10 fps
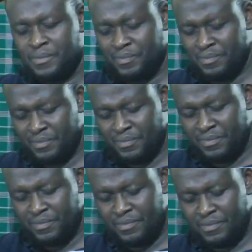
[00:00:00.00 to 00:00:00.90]

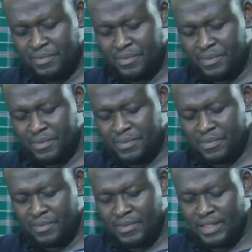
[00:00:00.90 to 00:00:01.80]

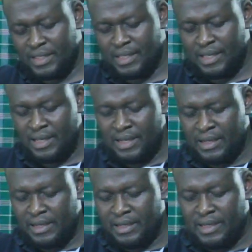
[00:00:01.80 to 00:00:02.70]

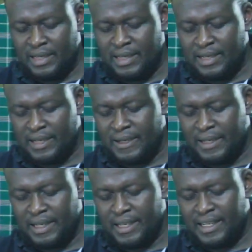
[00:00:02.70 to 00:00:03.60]

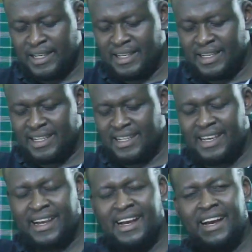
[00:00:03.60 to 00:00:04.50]

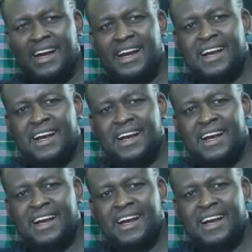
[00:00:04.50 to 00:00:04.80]
Nobody speaks.